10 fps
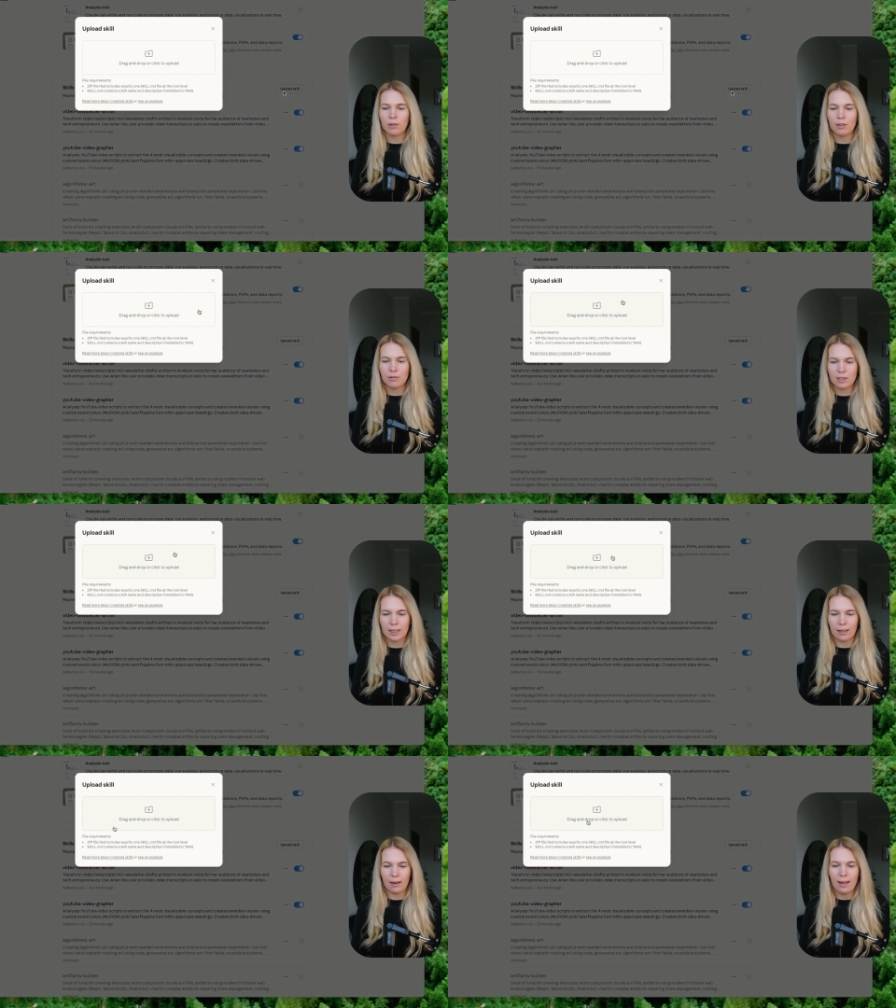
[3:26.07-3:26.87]
a new
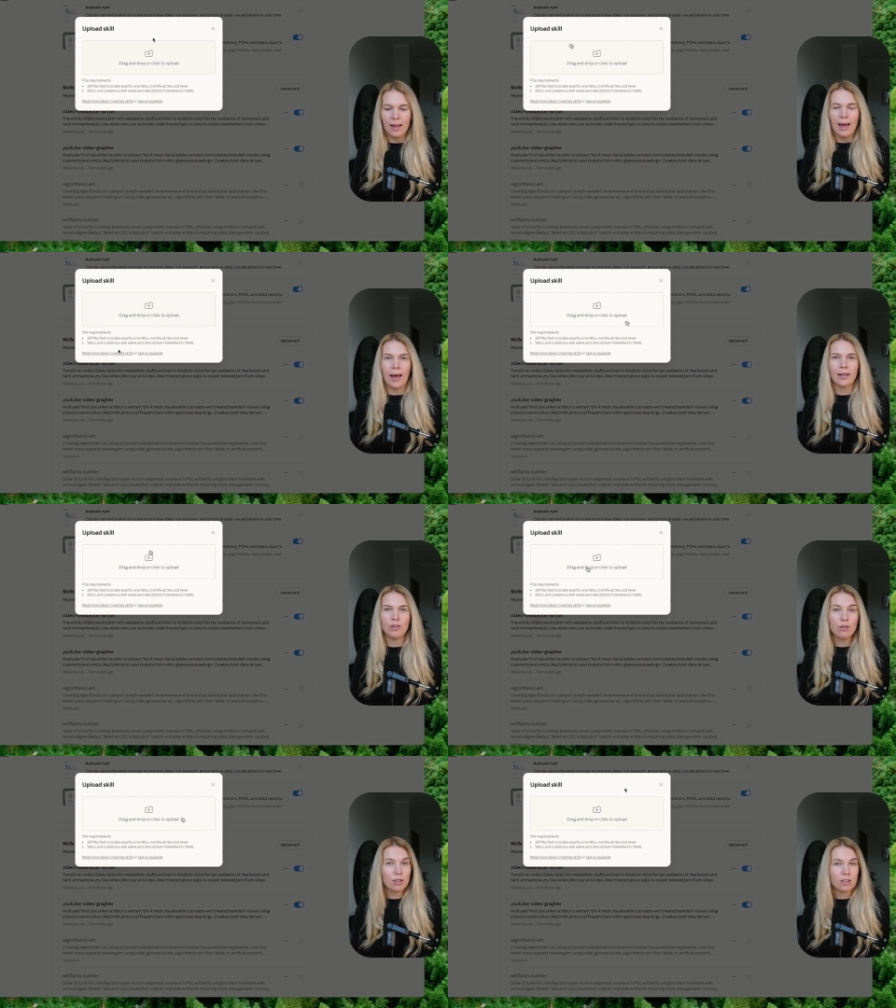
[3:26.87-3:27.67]
skill and
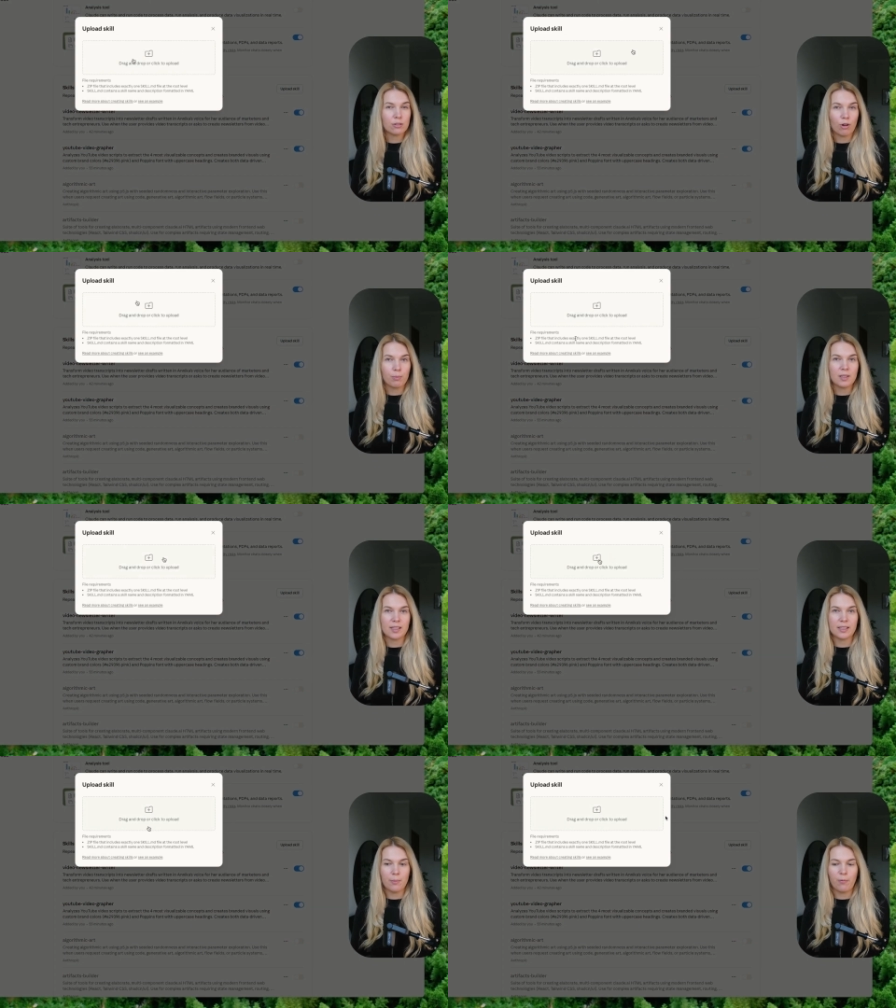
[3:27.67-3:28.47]
you just drop
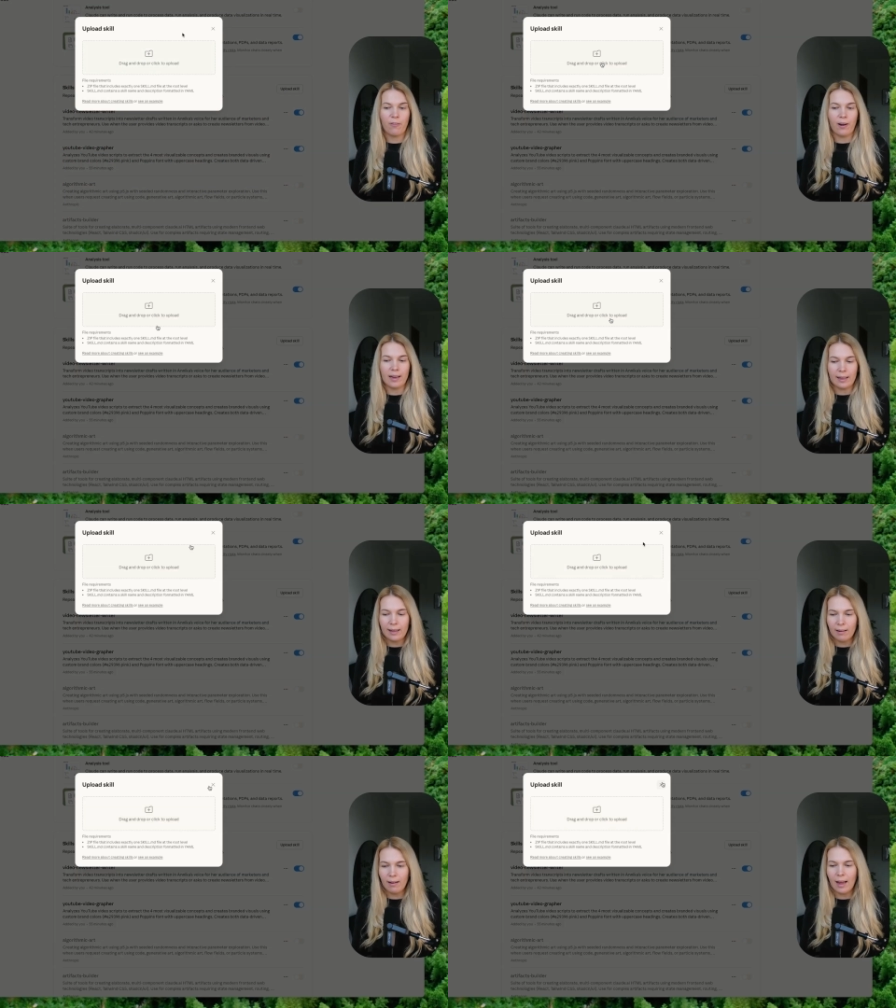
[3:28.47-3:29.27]
this zip file
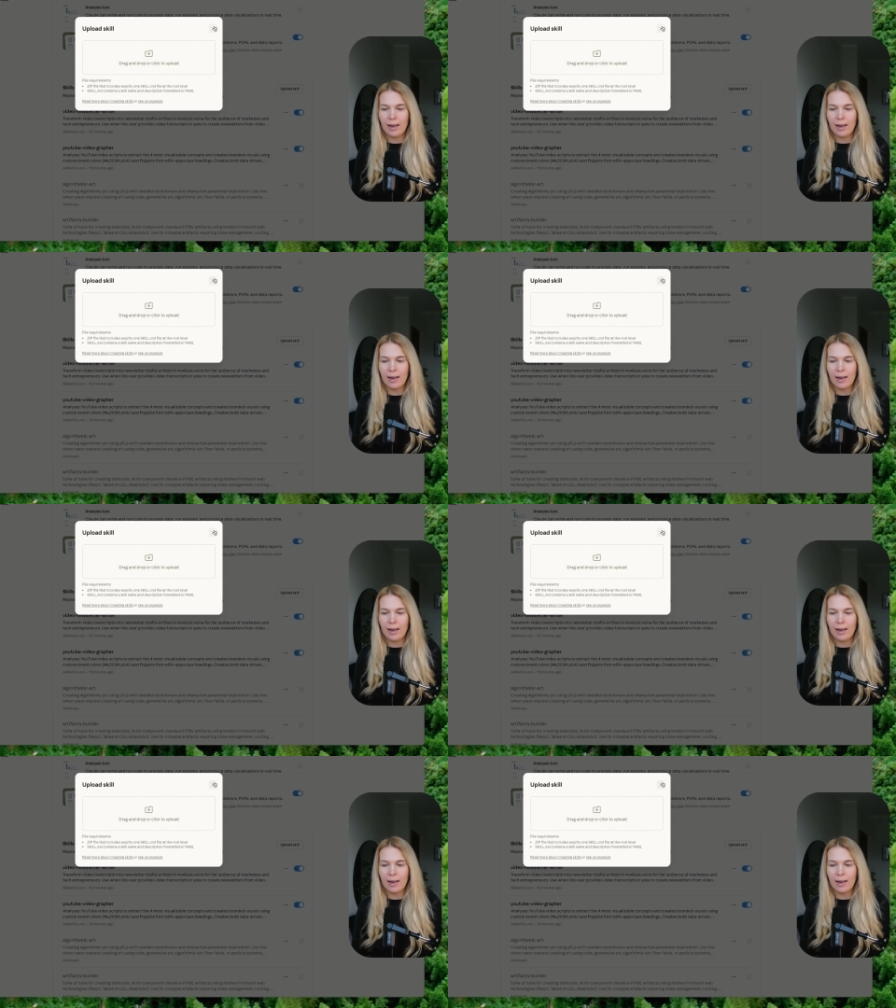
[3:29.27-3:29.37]
here and